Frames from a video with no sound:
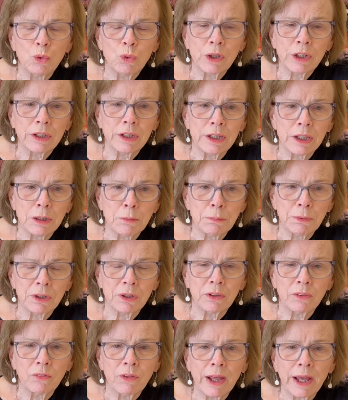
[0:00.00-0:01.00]
can keep
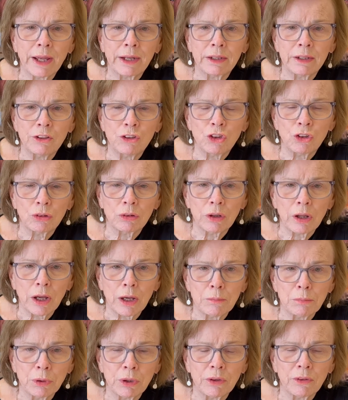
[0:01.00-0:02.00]
that in your
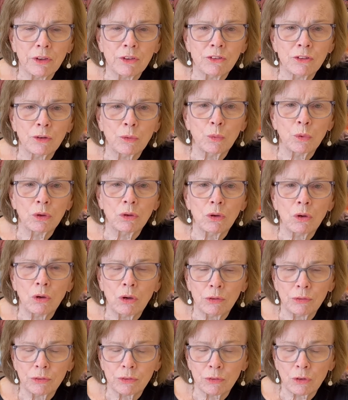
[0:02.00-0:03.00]
library, so
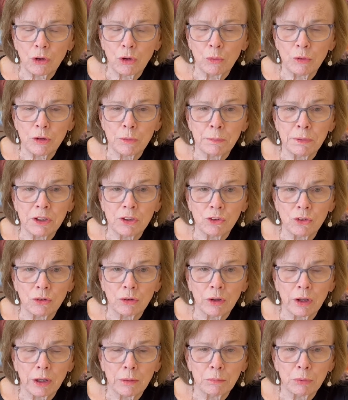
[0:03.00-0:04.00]
we'll always be in your
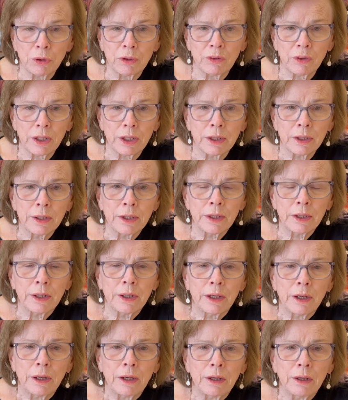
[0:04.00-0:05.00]
library.
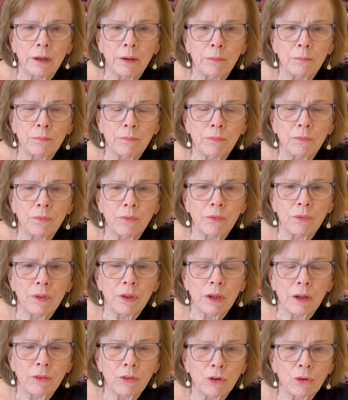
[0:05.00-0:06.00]

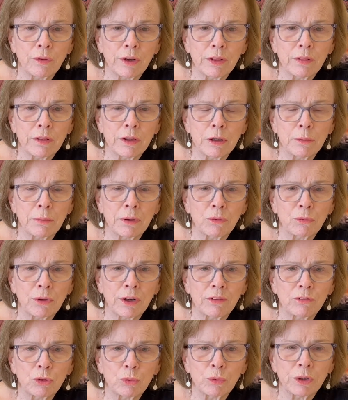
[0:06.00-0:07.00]
The other great thing about
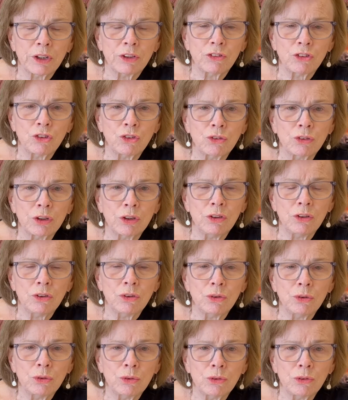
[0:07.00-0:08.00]
Ravelry is you can
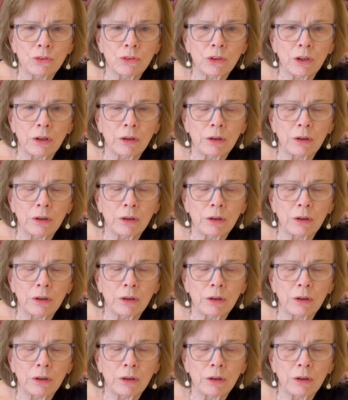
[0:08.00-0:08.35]
use